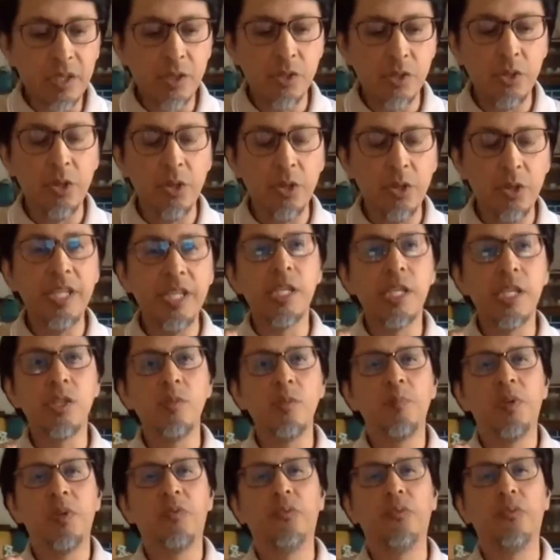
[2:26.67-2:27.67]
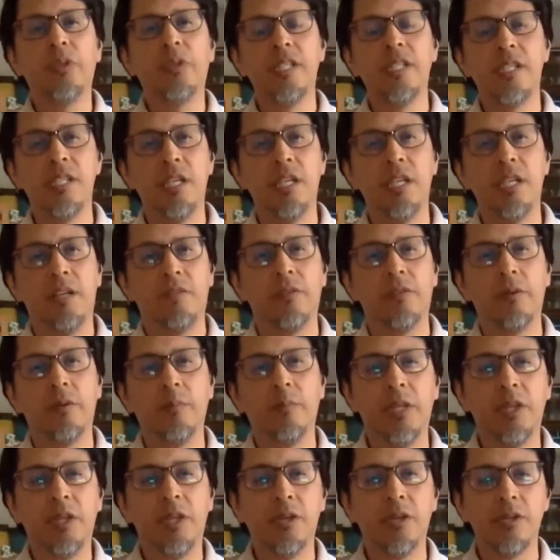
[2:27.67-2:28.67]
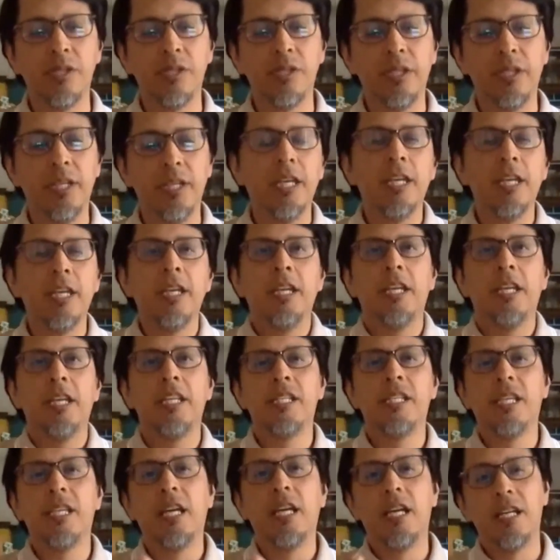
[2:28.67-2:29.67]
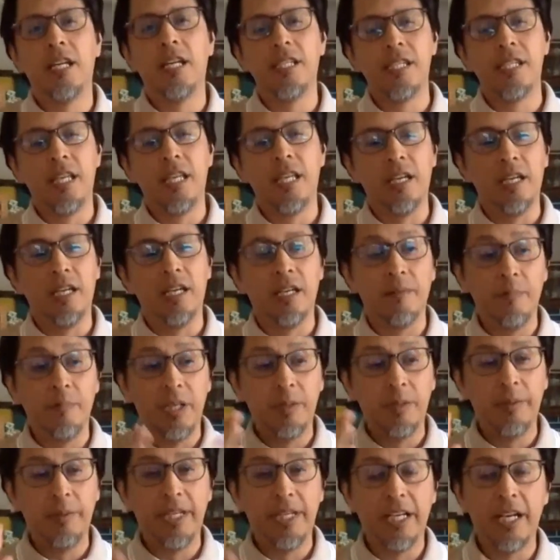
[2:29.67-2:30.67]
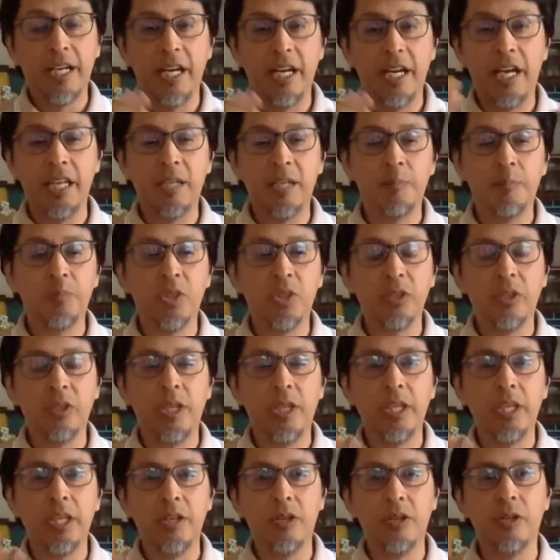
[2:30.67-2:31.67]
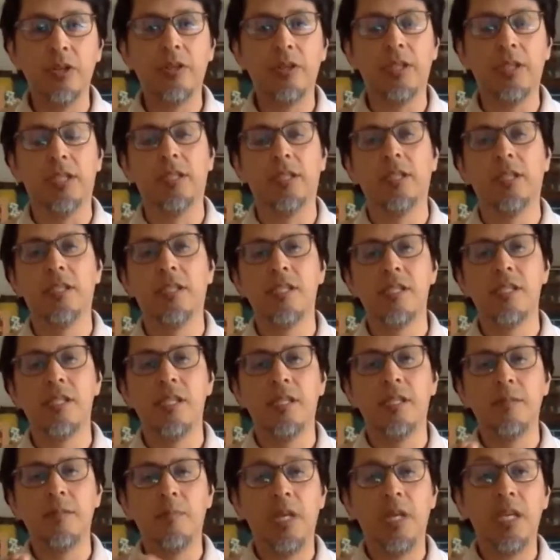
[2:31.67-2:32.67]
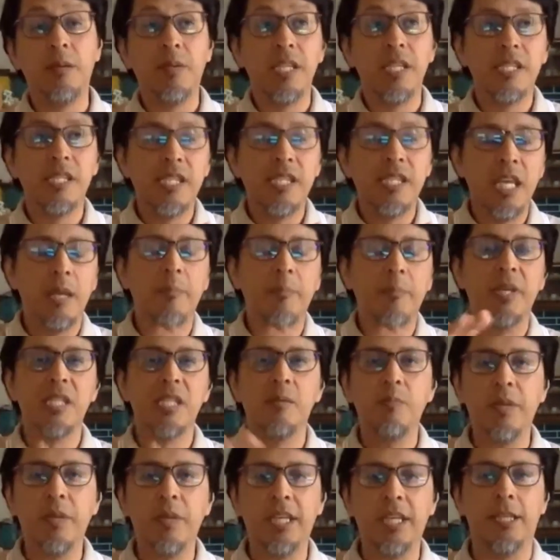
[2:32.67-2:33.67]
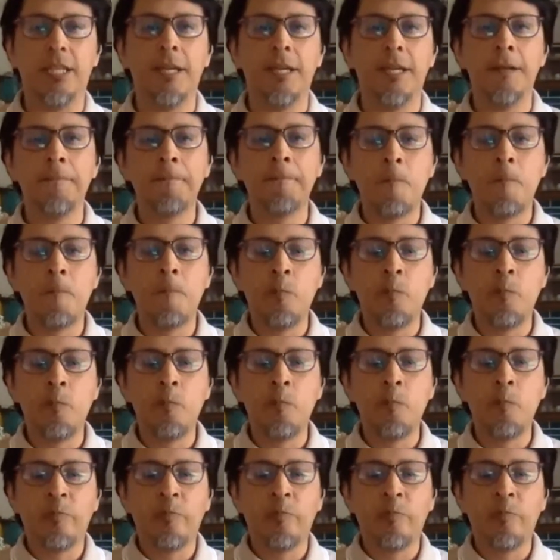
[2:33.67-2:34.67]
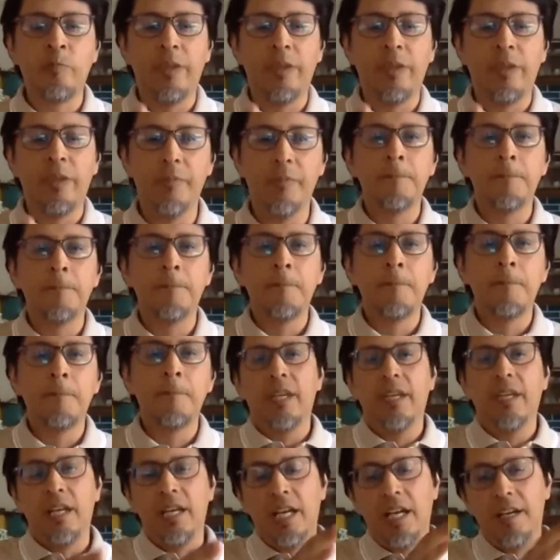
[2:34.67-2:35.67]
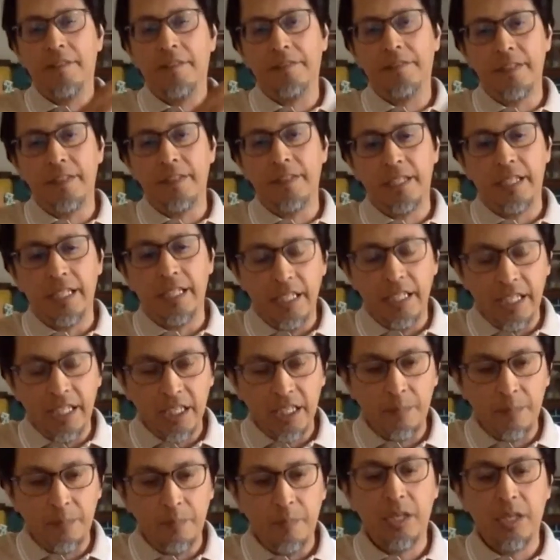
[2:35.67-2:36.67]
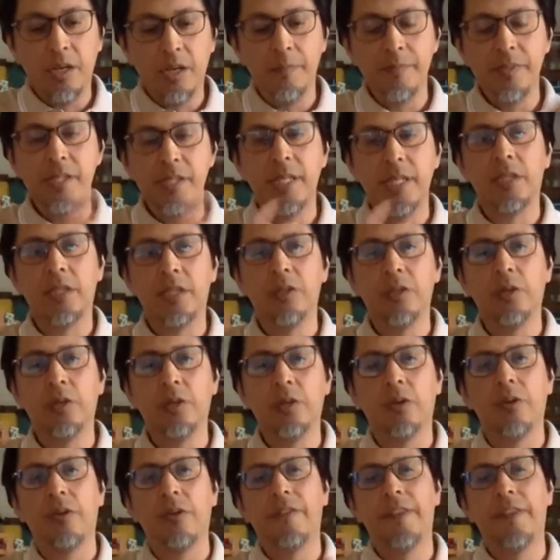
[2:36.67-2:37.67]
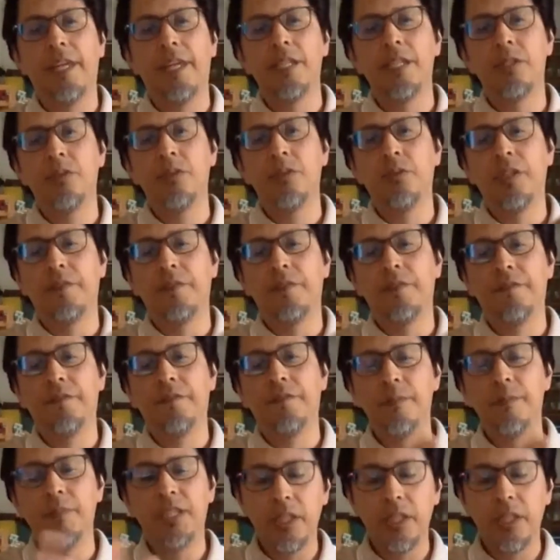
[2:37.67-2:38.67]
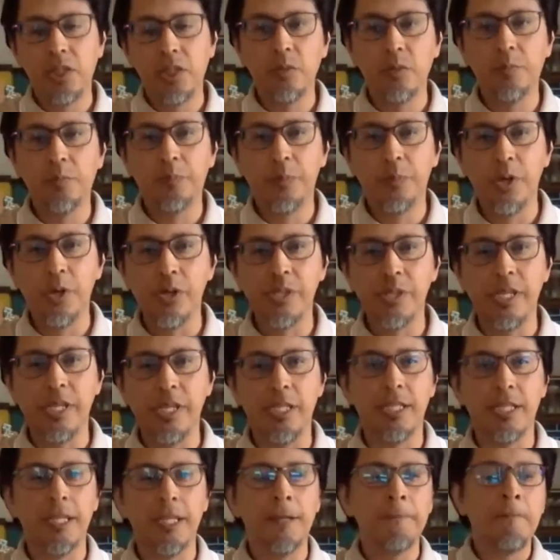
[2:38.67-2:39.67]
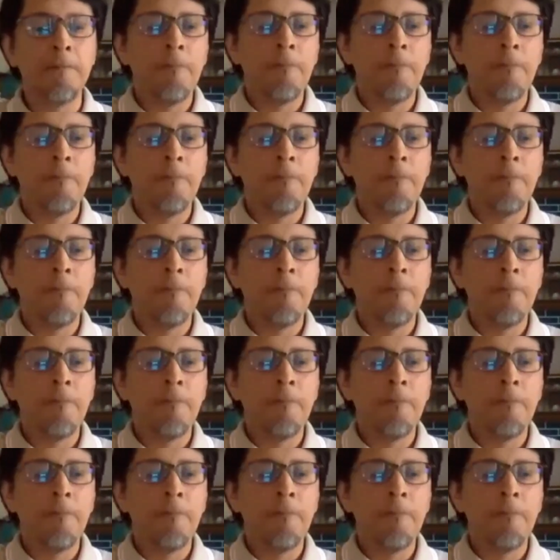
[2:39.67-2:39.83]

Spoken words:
Soy is a superfood itself because it has a very, very high protein content, same as meat. But after it becomes natto, thanks to the fermentation process,